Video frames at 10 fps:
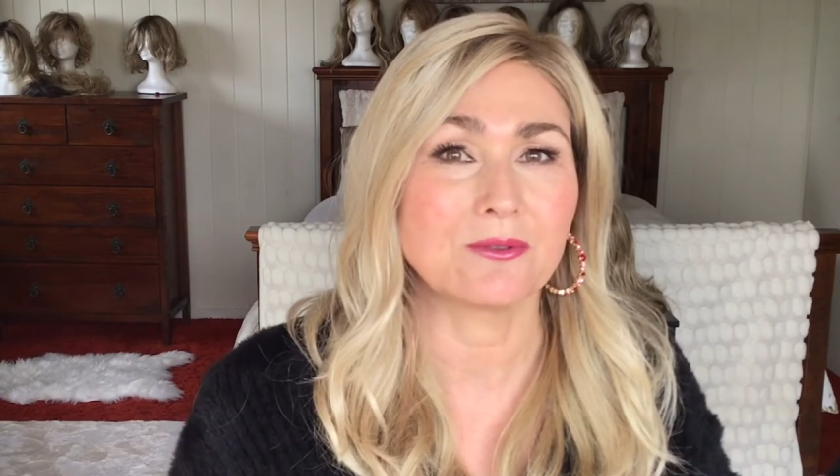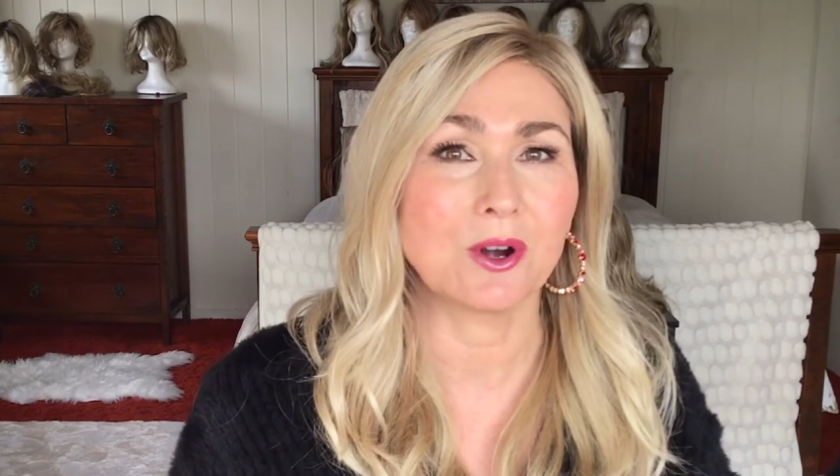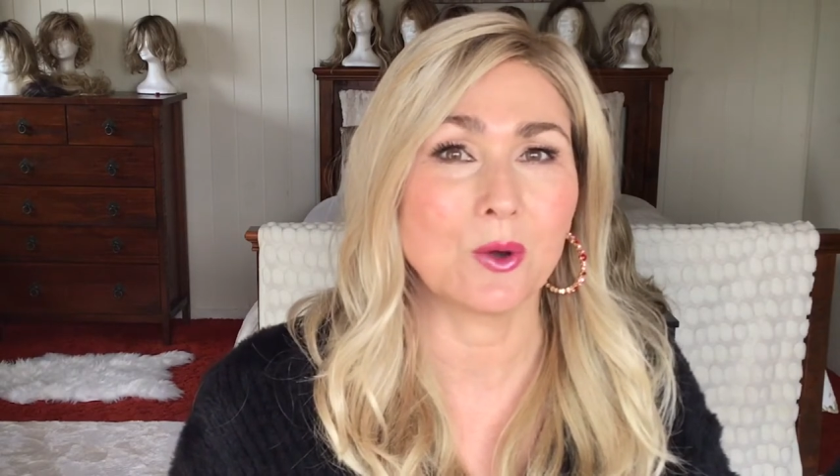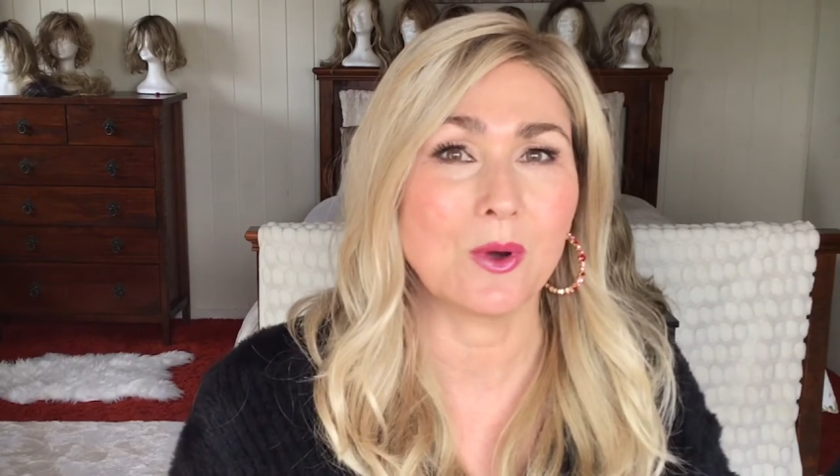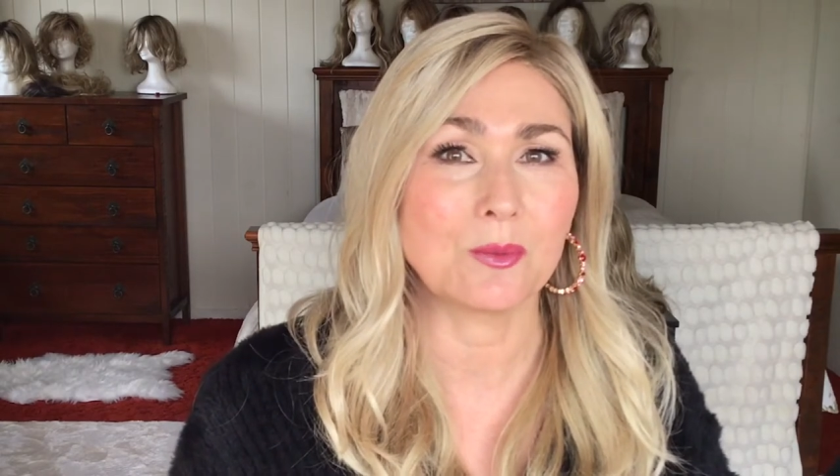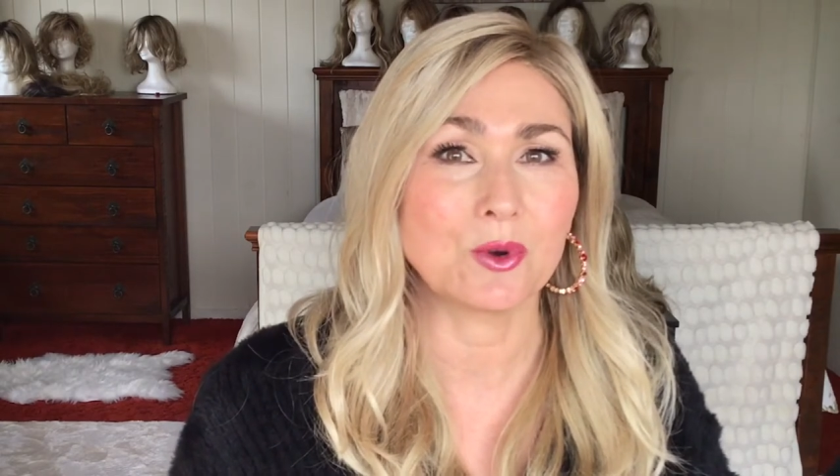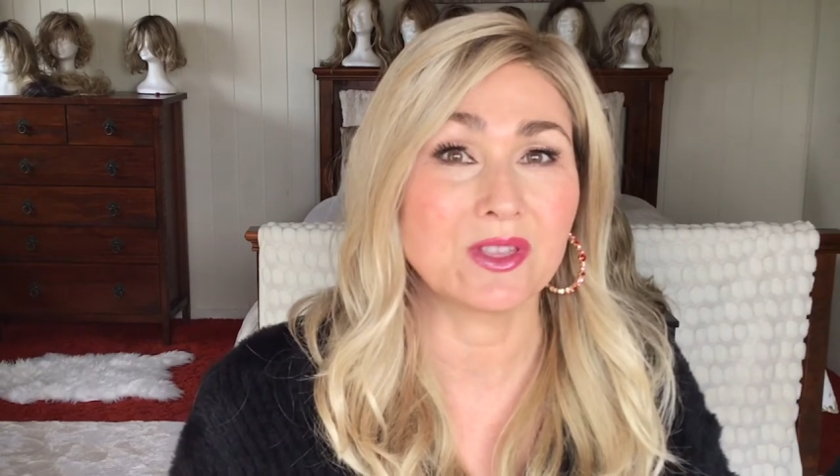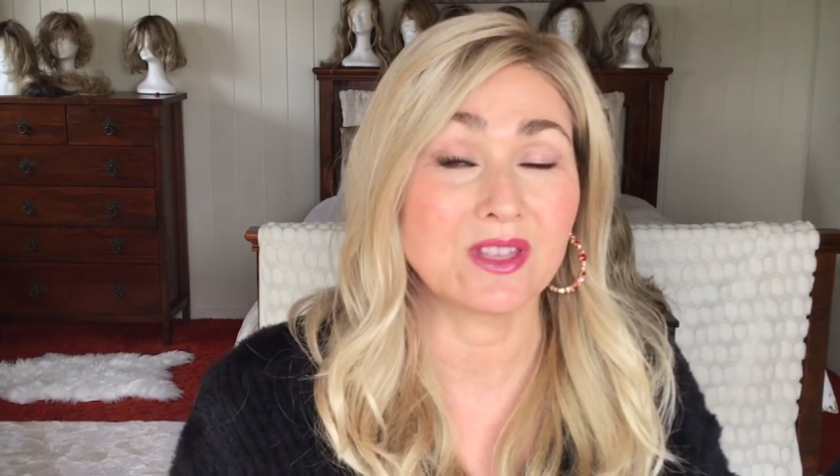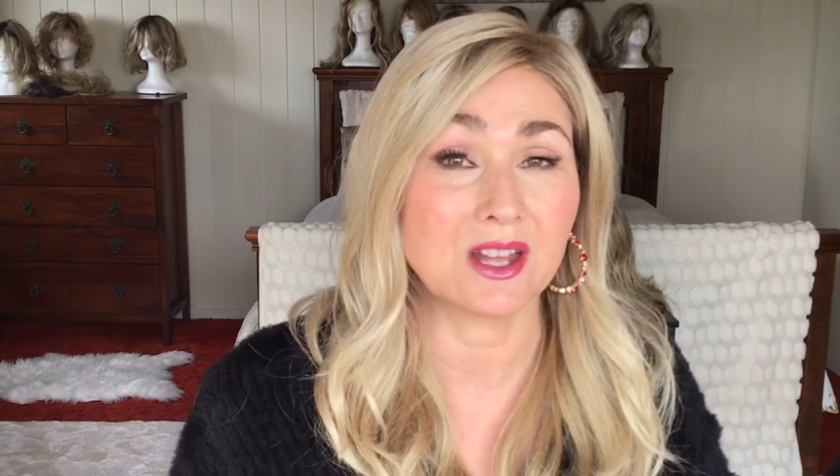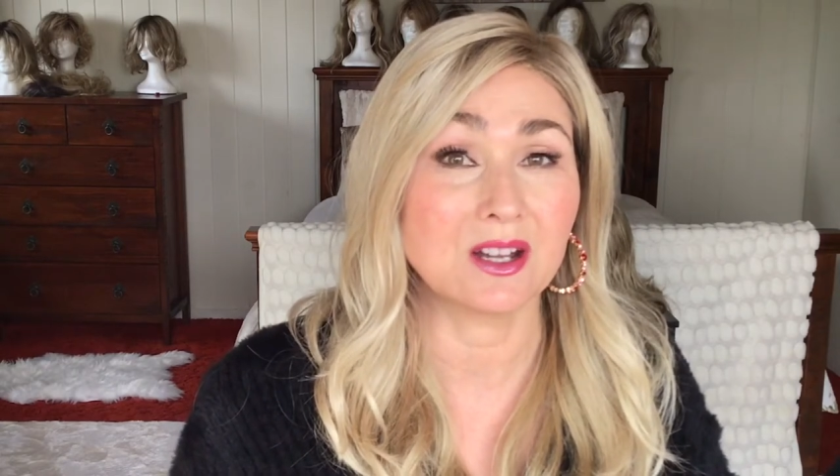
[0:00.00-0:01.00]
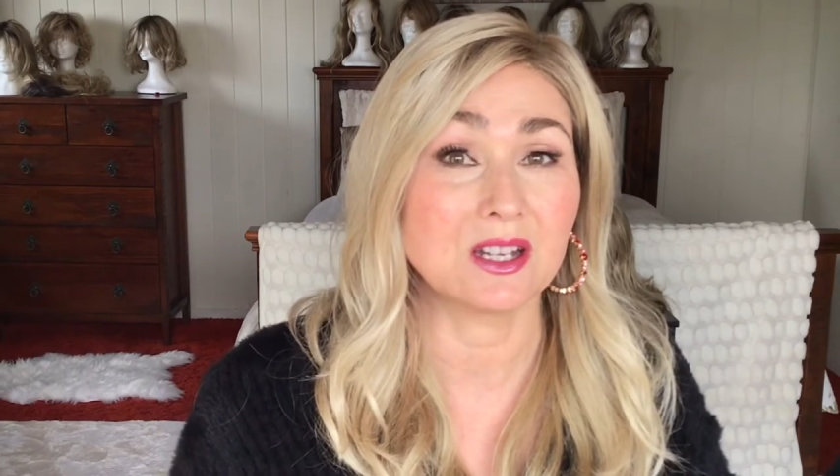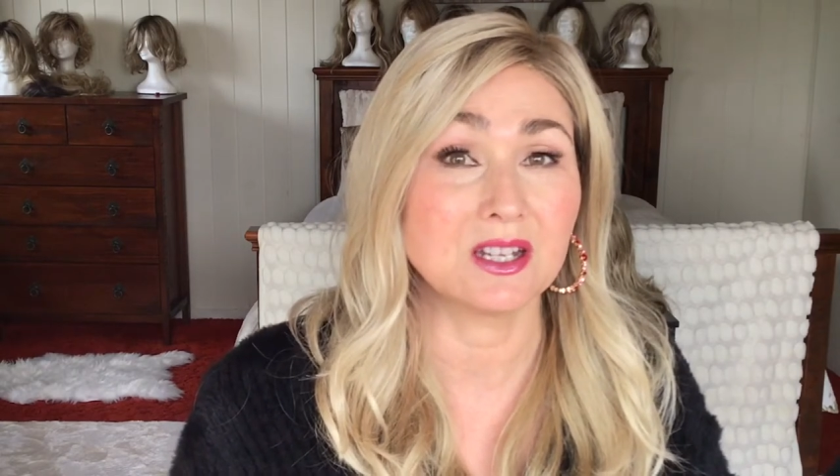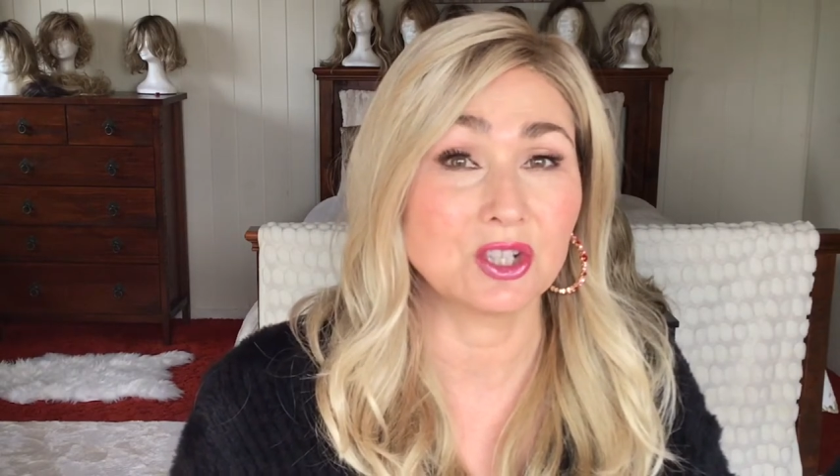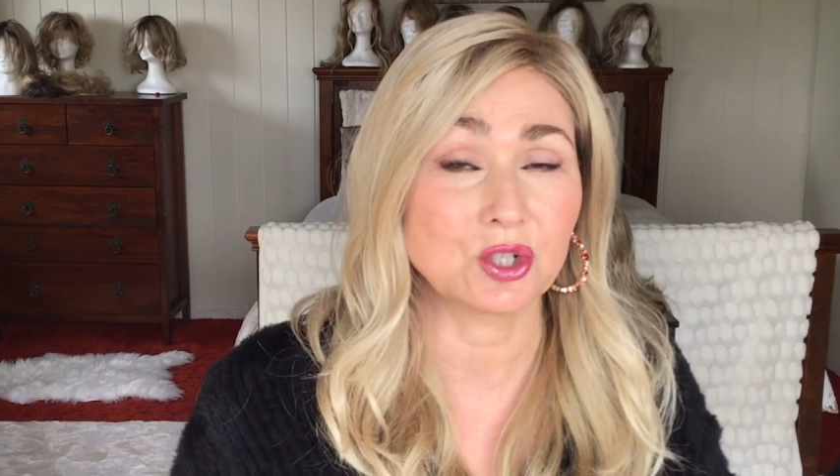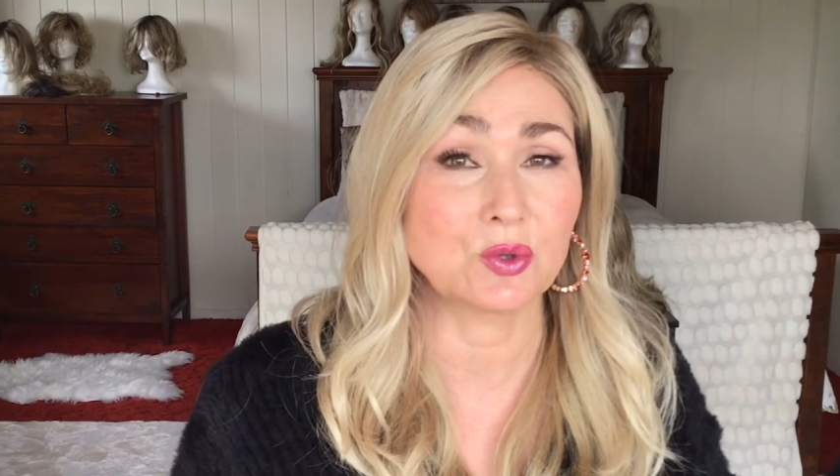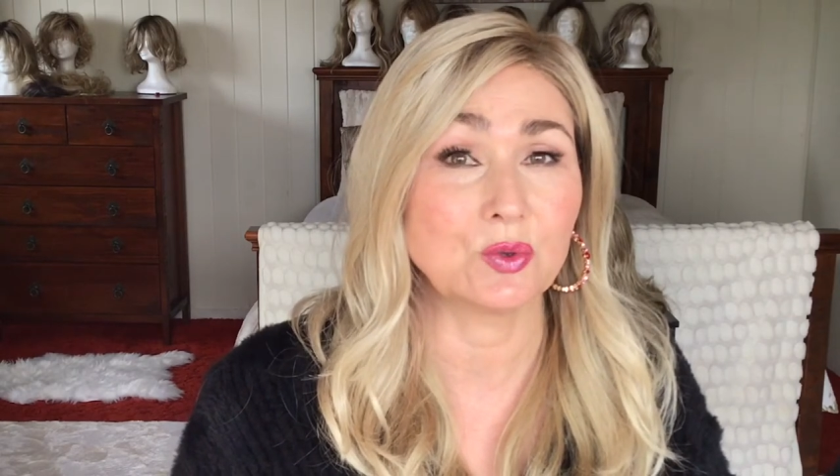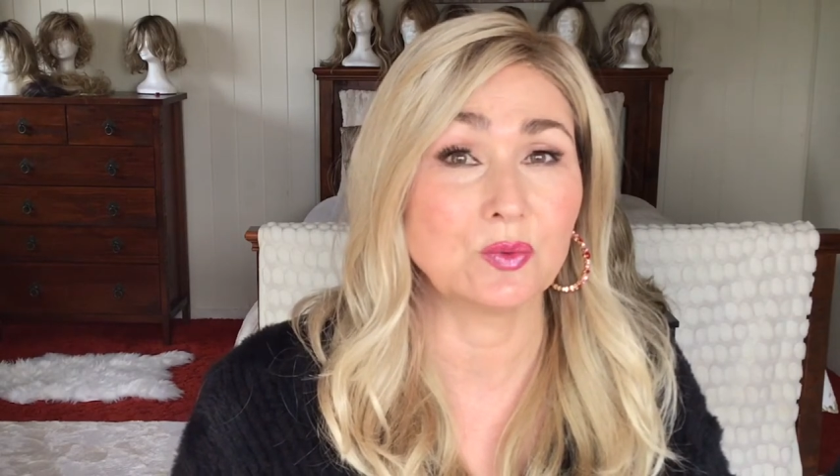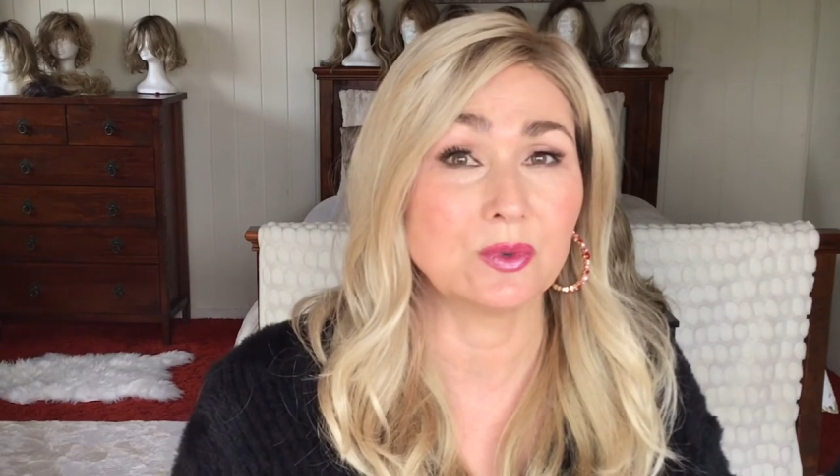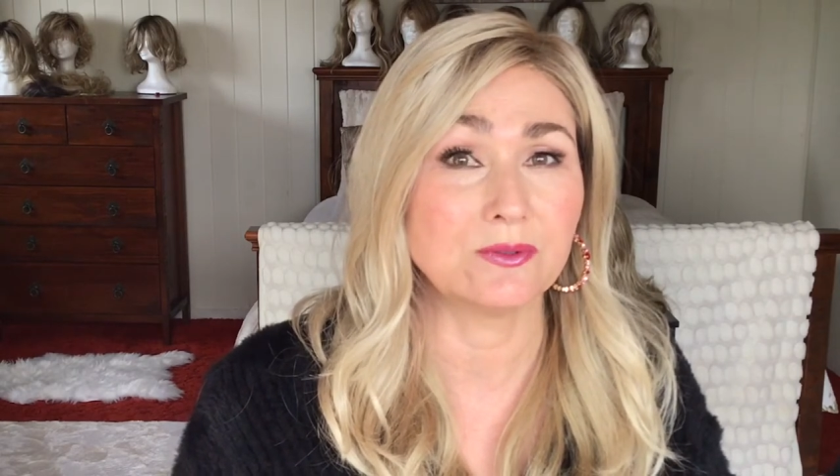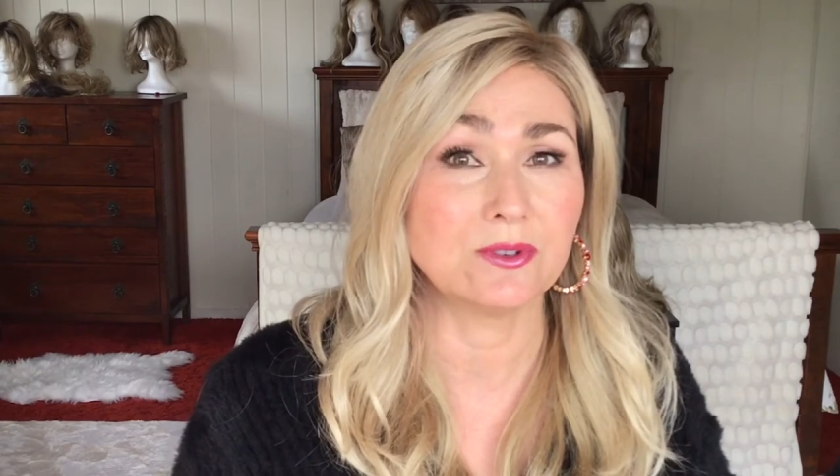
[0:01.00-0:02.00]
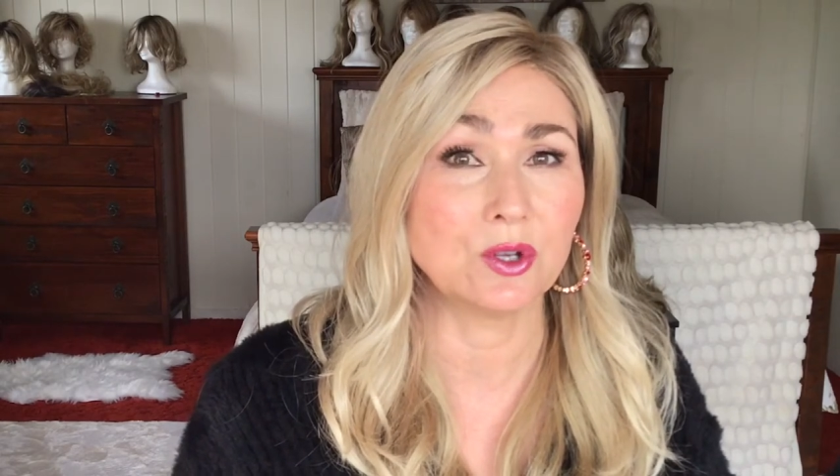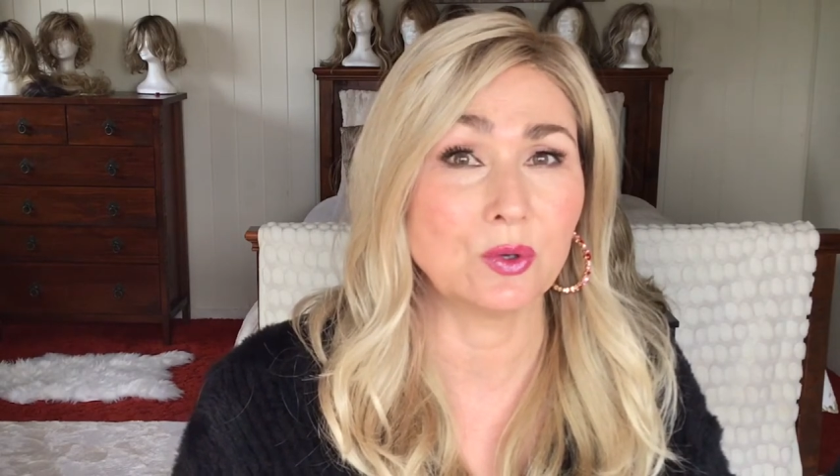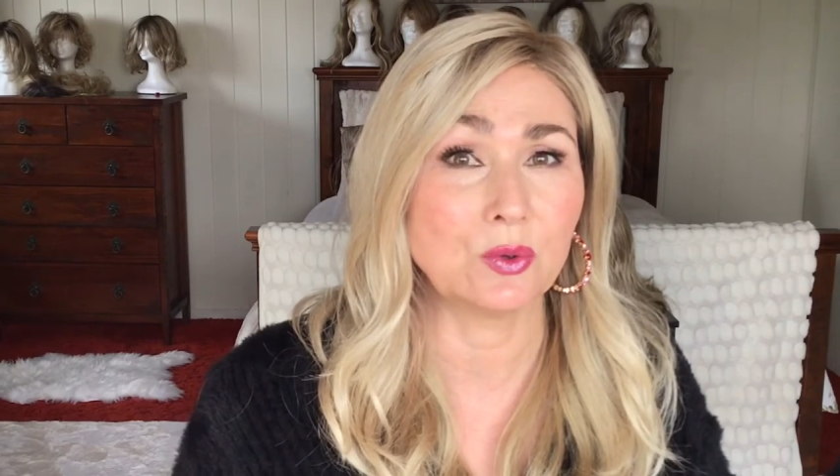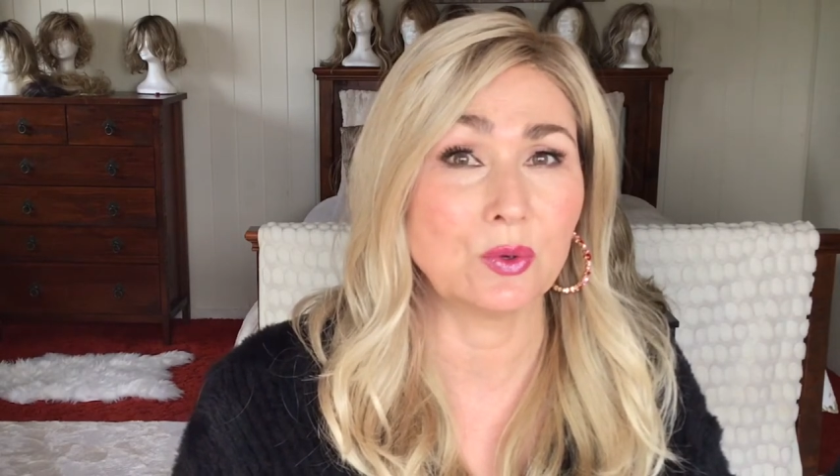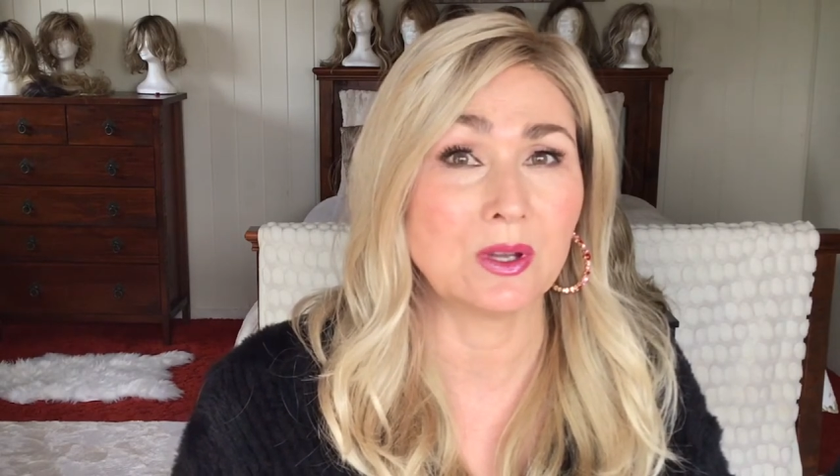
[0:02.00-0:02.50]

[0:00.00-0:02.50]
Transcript: follow up with that initial review.